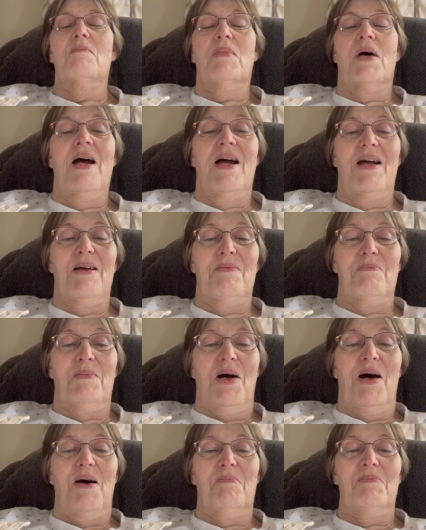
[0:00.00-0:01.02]
my
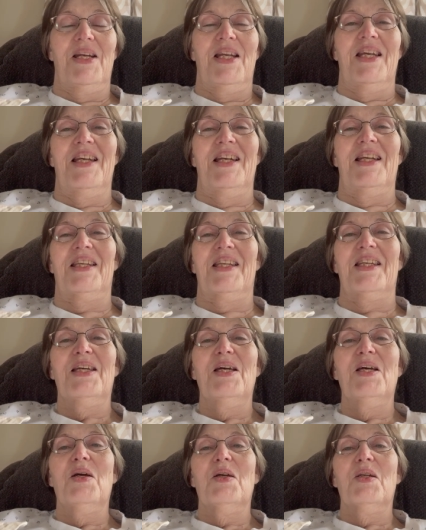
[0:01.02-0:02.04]
mom needed
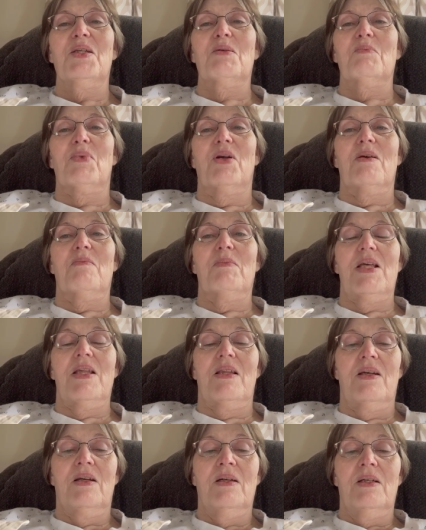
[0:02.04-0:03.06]
to bring
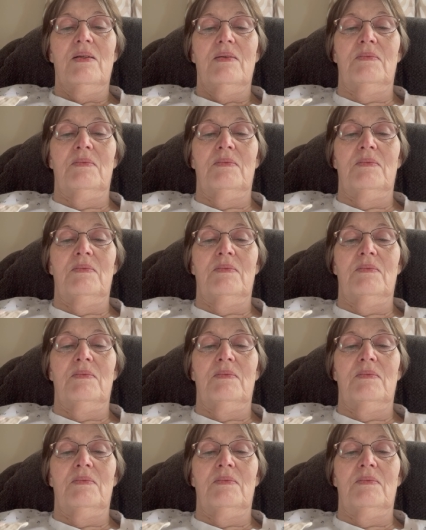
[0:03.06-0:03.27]
me